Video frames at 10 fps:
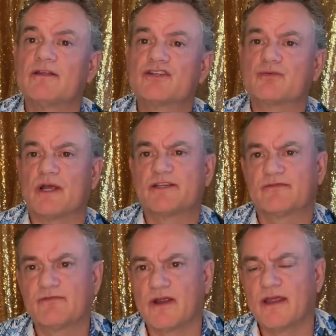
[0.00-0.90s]

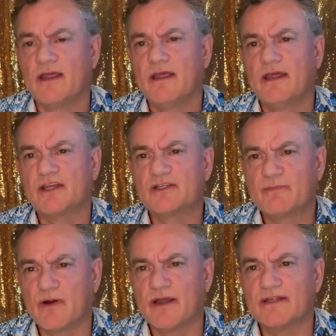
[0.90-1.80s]
stress-free
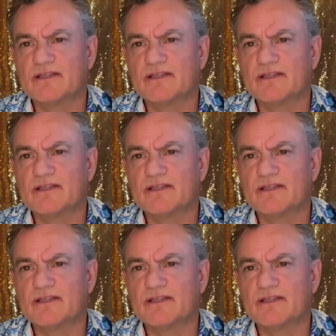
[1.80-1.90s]
experience.